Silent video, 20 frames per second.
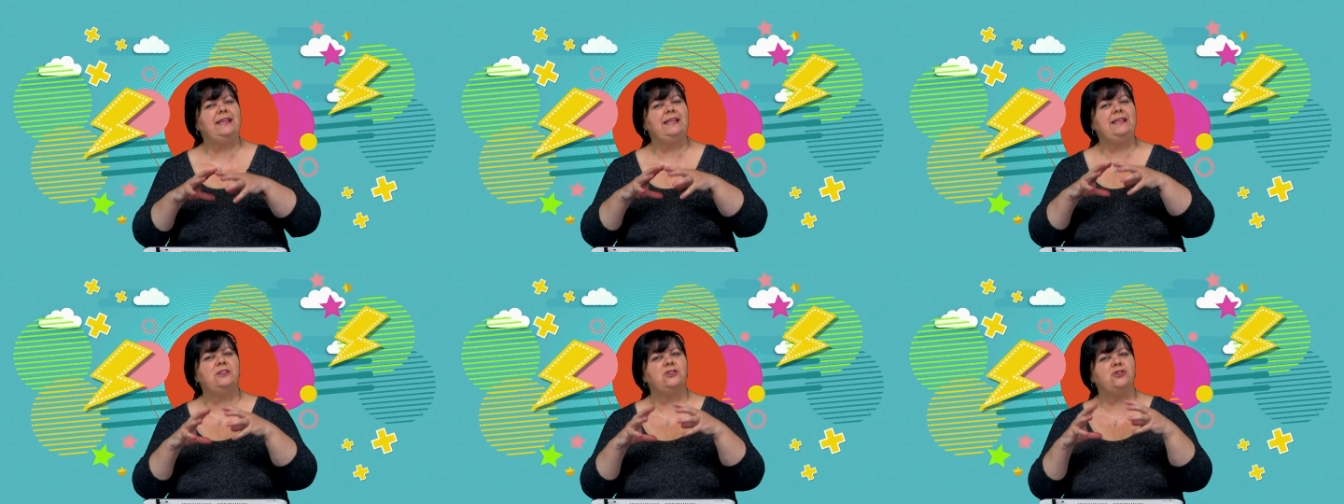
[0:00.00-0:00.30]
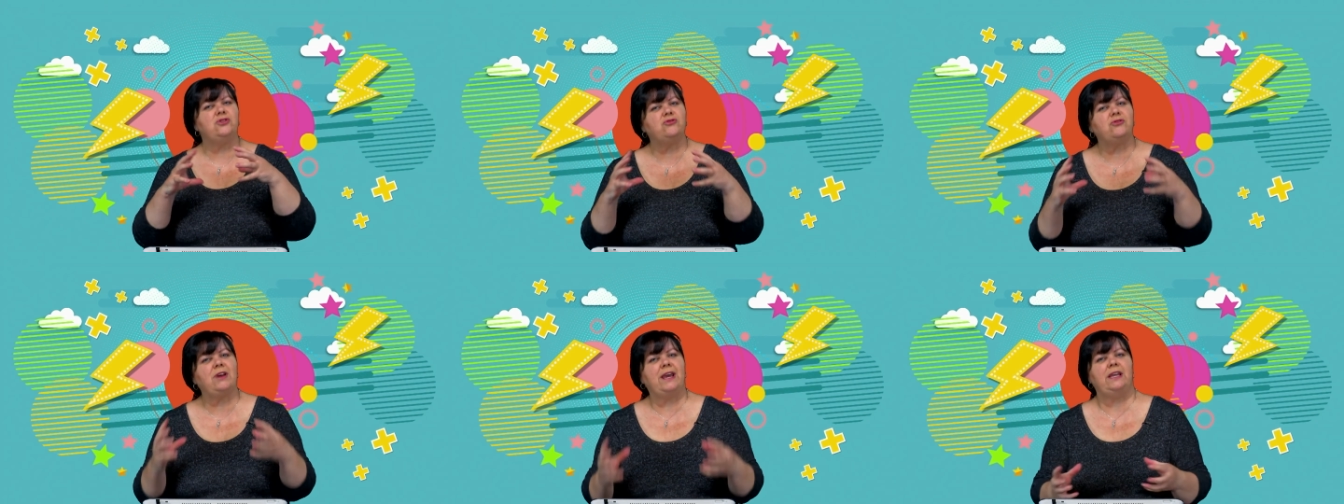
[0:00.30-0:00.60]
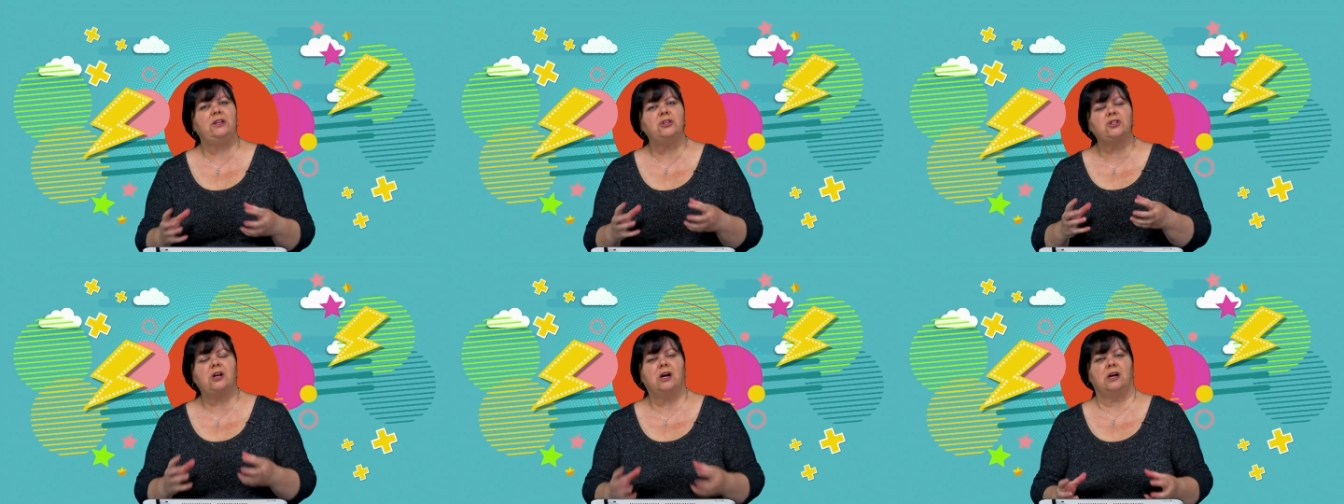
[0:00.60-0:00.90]

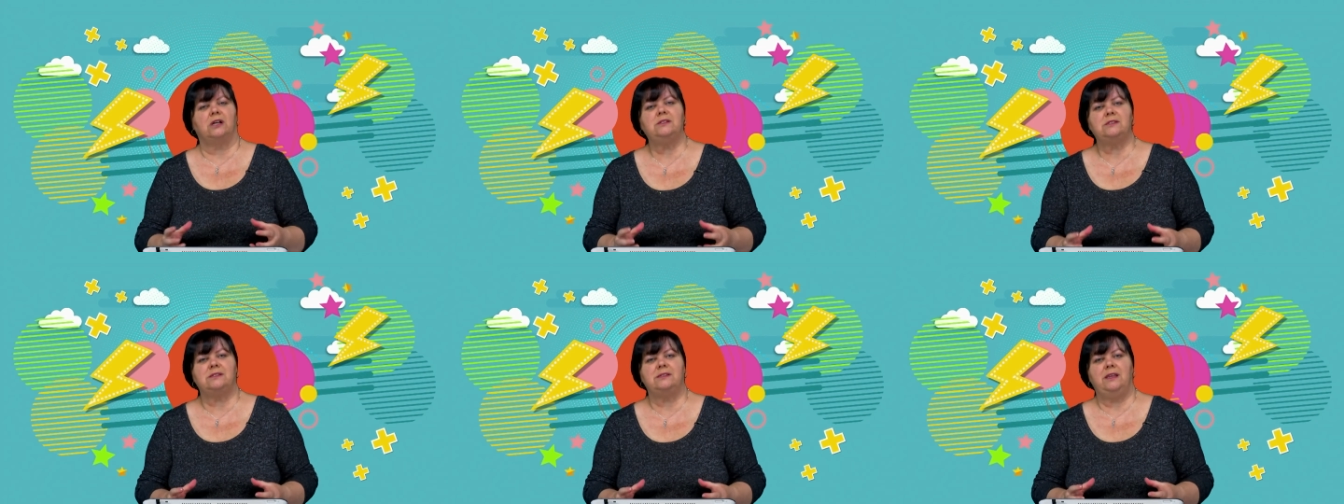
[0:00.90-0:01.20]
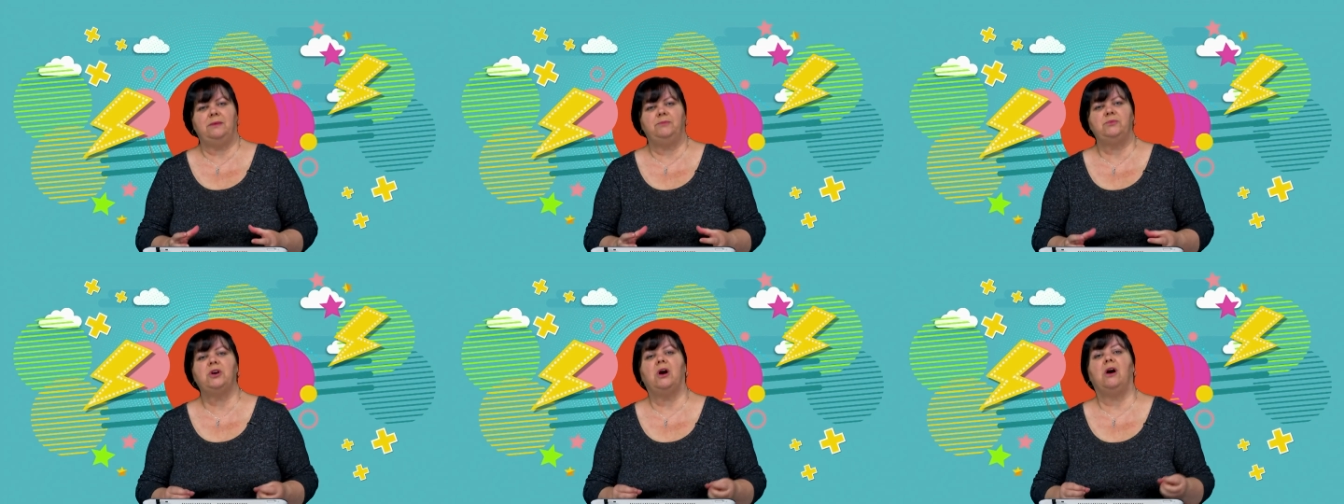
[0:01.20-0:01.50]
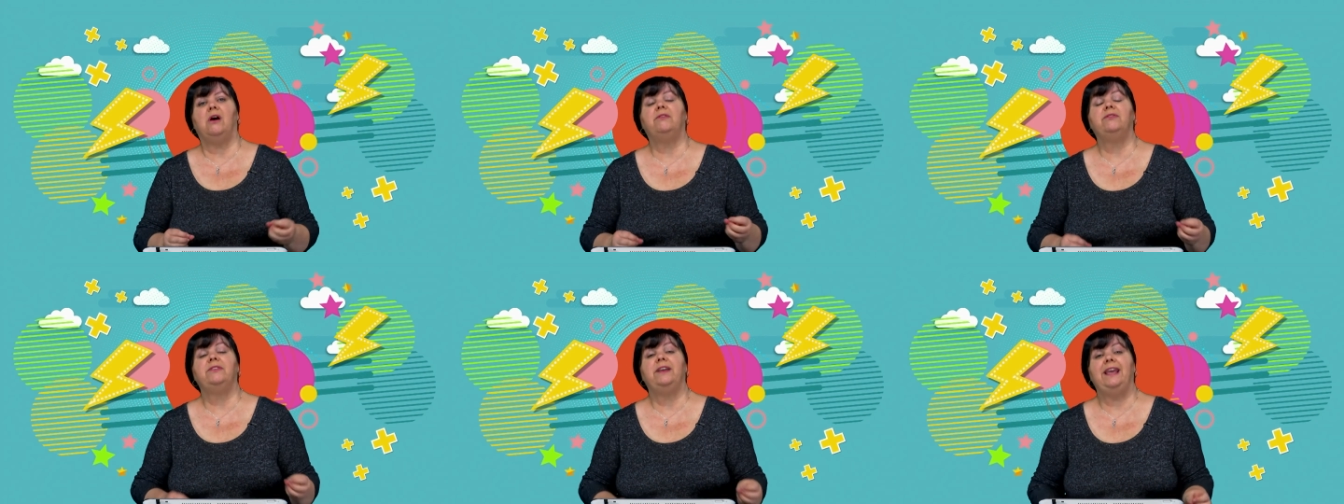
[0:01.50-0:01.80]
strange concept
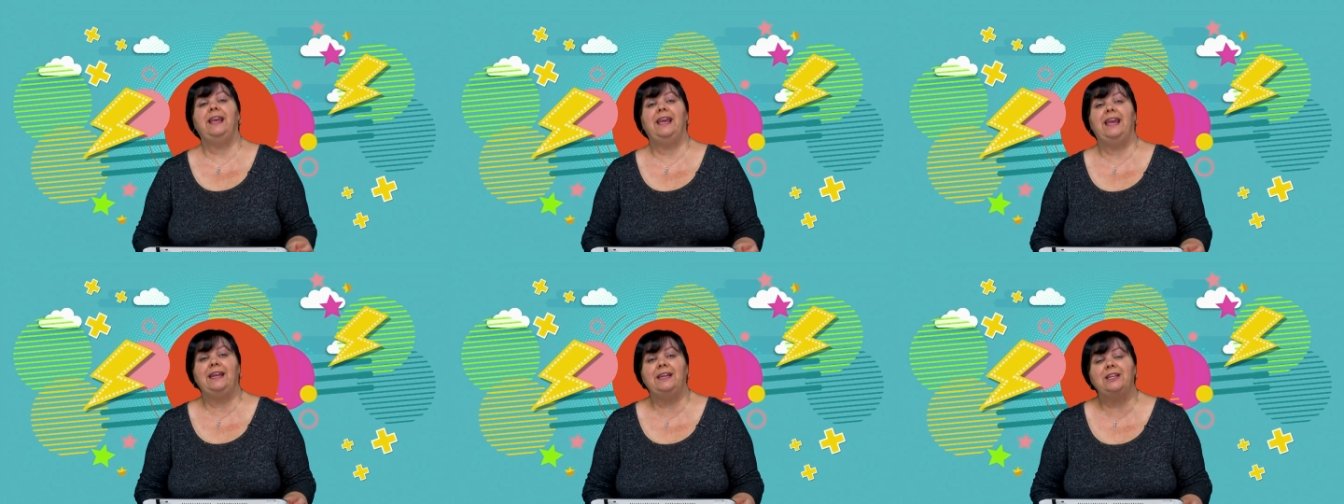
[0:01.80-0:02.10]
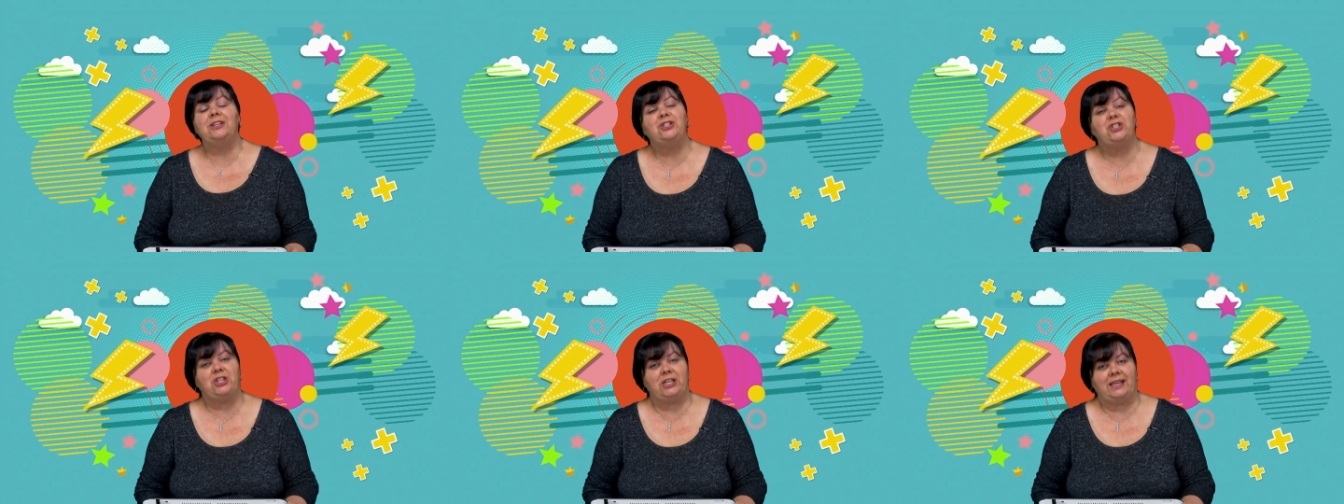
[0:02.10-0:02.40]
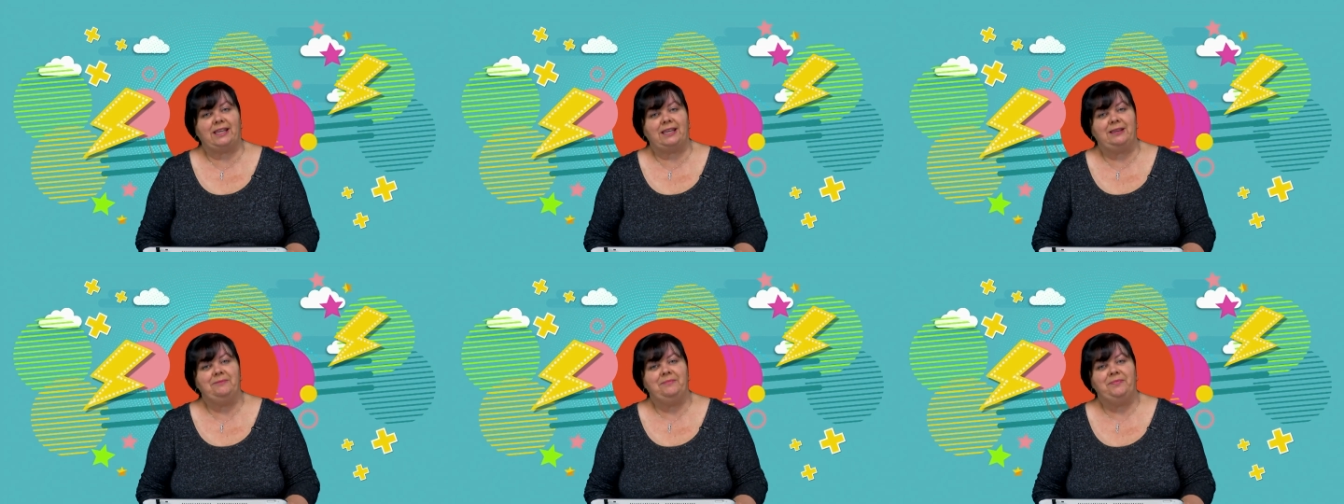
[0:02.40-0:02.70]
of
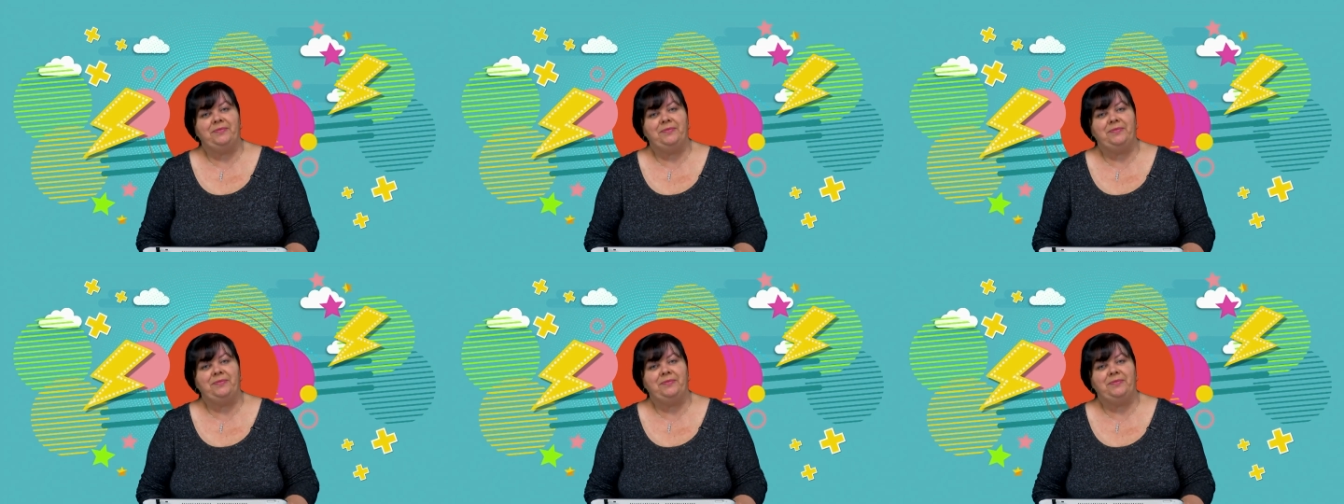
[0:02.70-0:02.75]
energy.